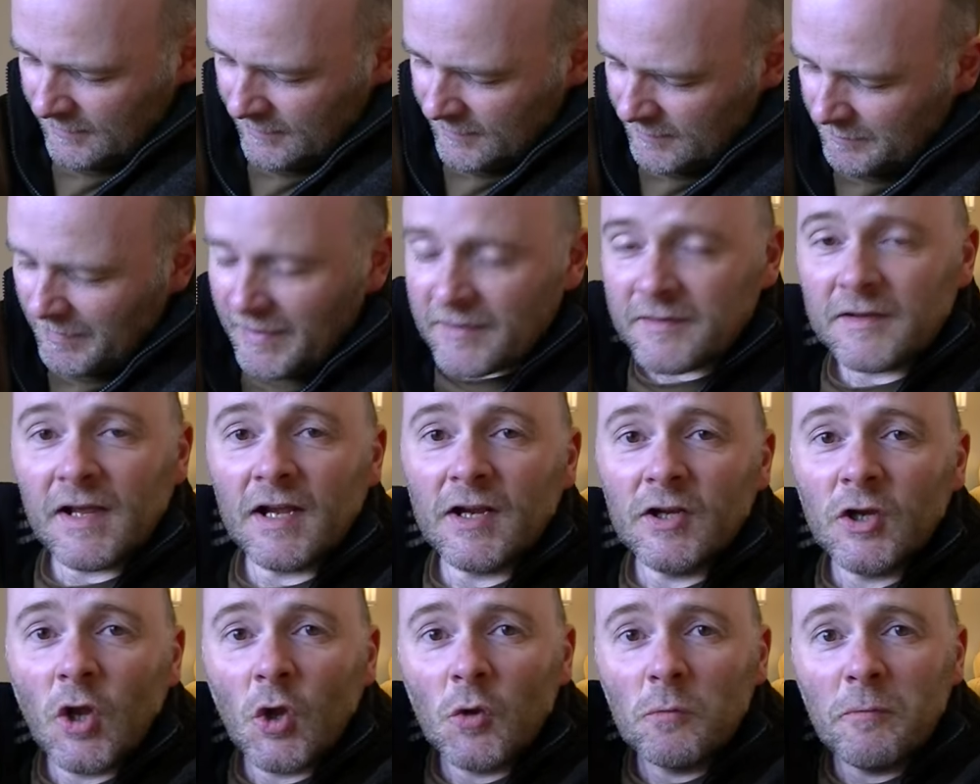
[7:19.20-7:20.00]
Smells
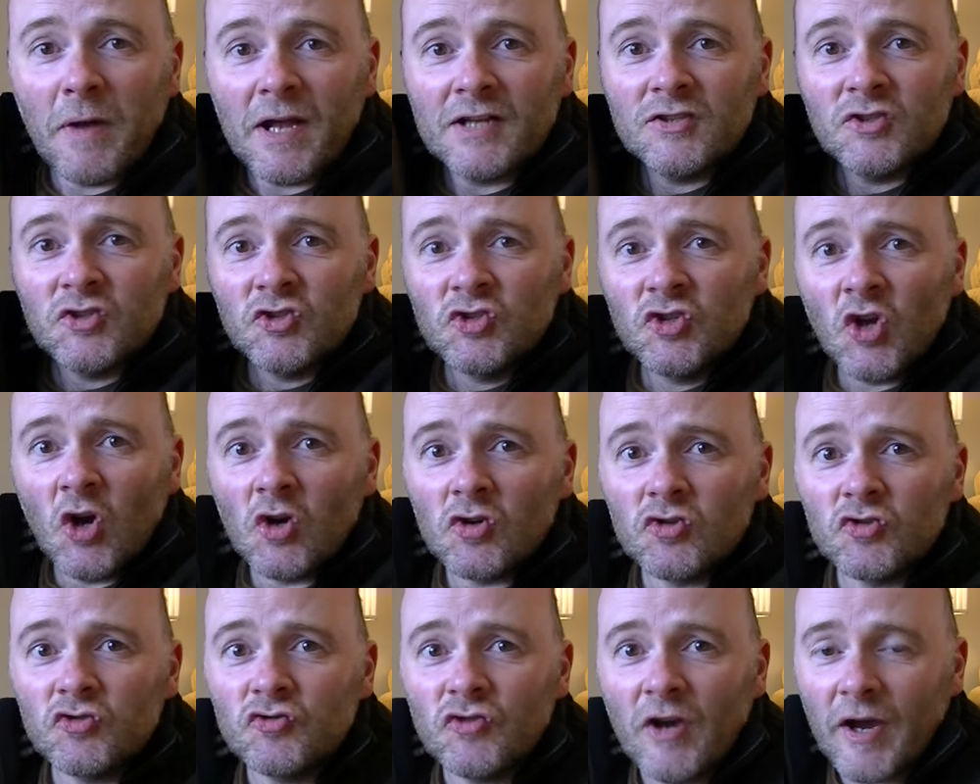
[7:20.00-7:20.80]
like an old man's
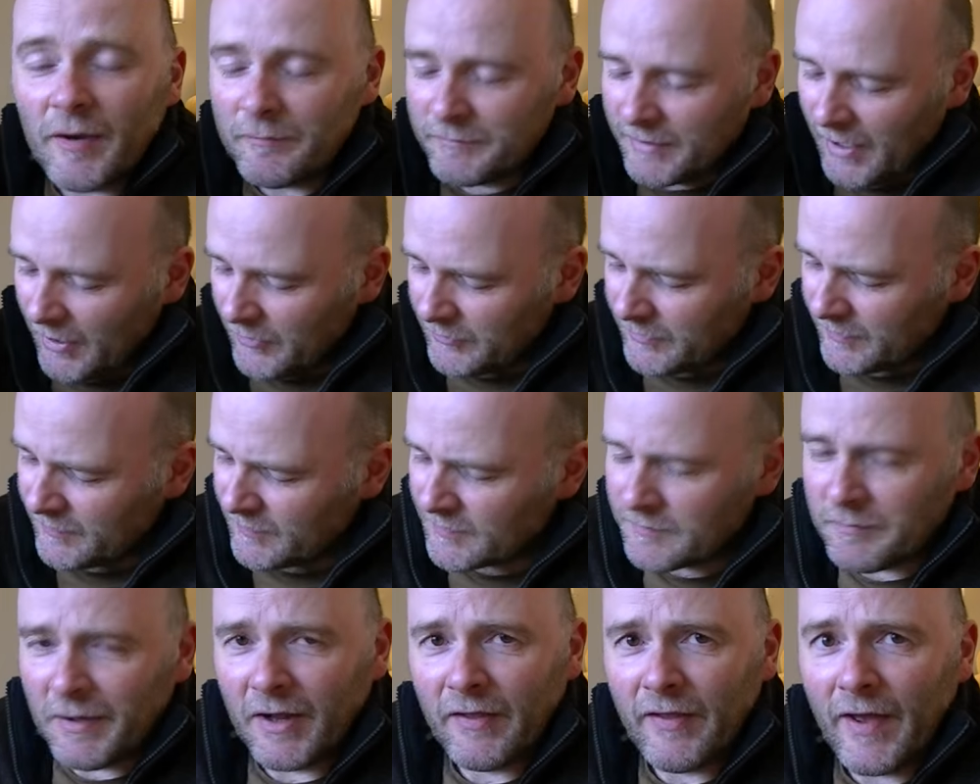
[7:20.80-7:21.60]
jockstrap. No, it
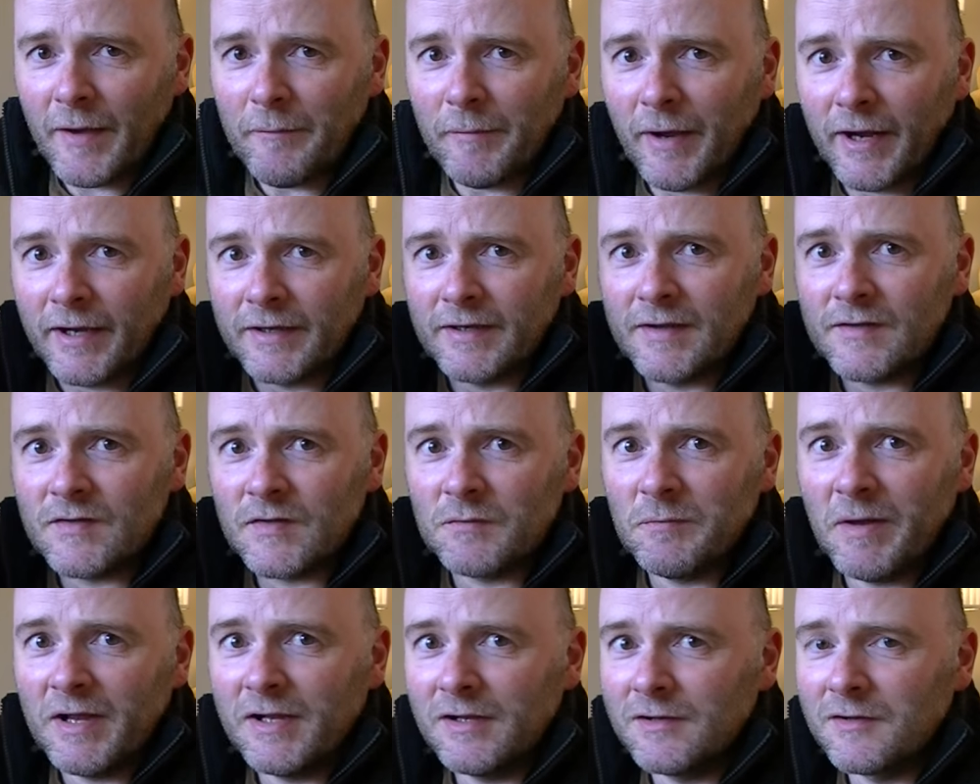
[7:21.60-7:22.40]
doesn't smell that bad. It
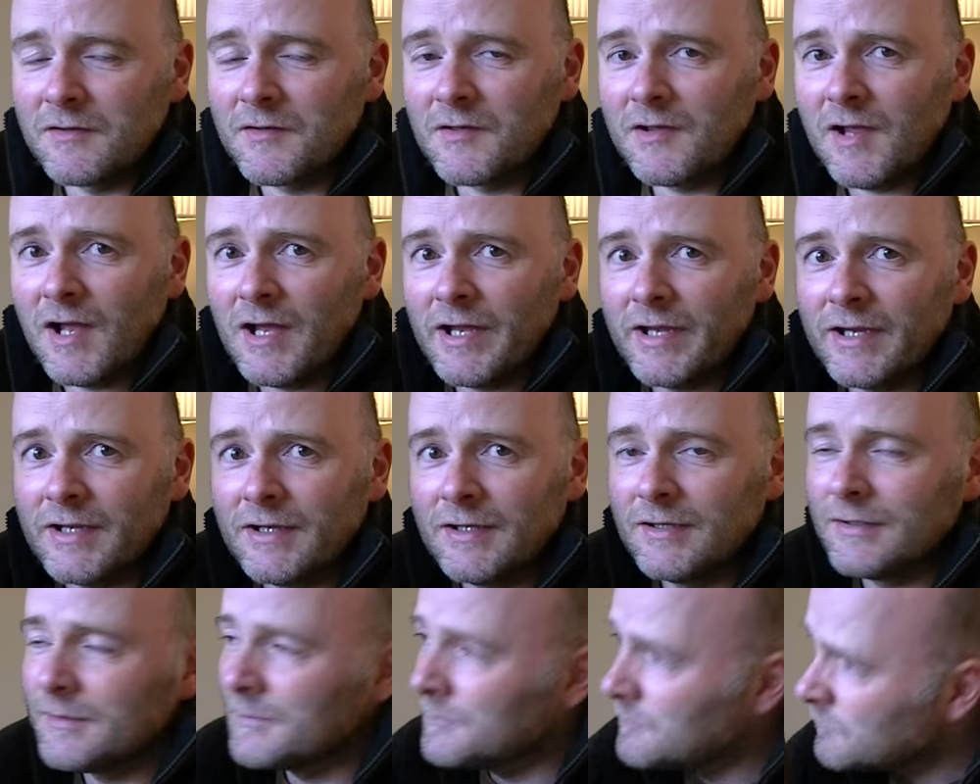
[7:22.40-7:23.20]
smells
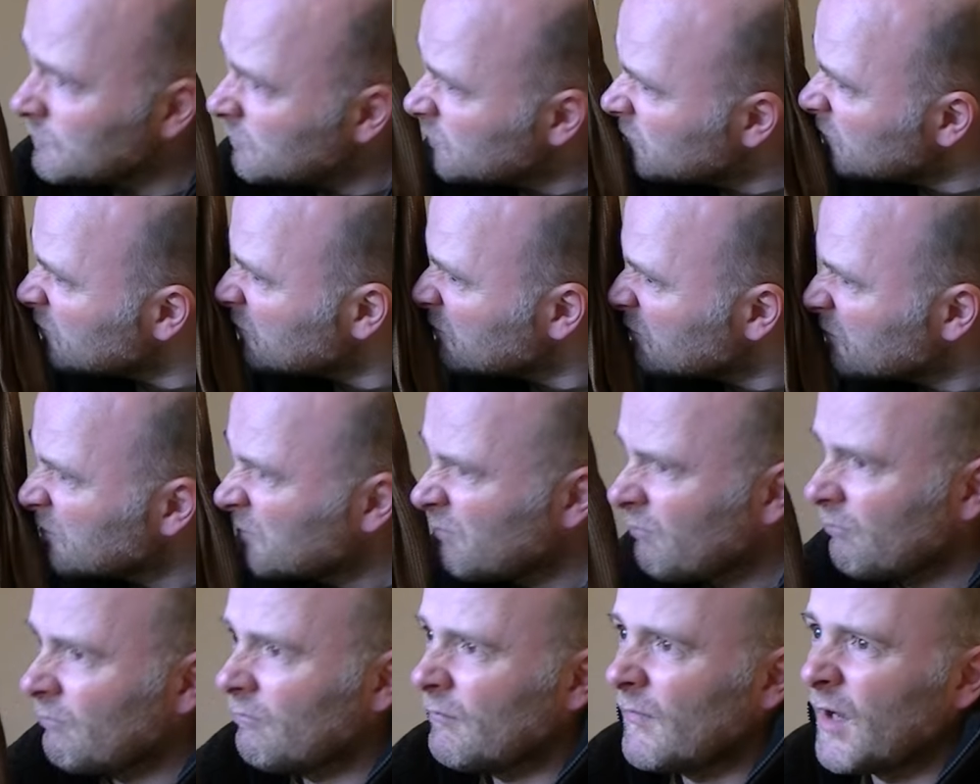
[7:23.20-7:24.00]
like
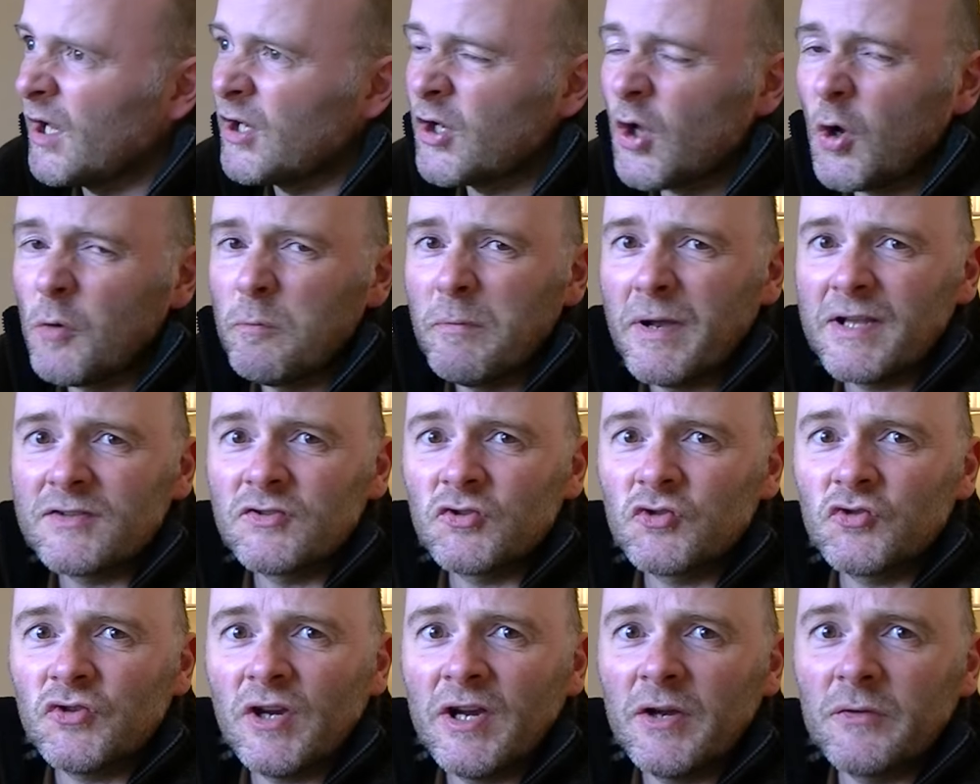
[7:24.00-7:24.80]
an old
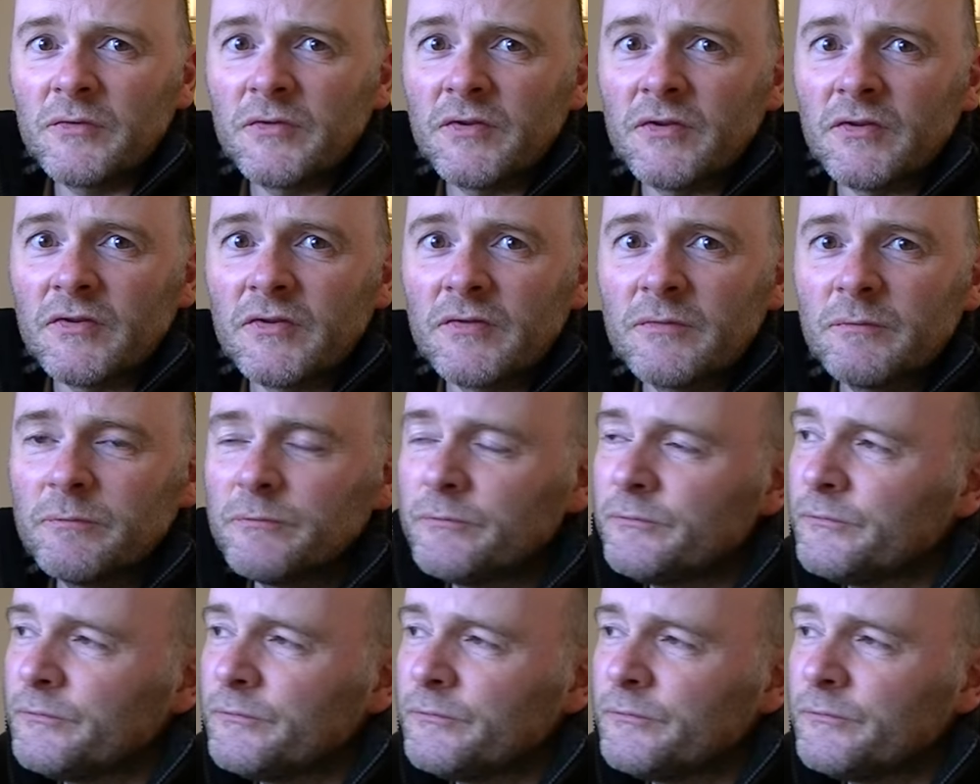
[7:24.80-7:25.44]
man's trousers.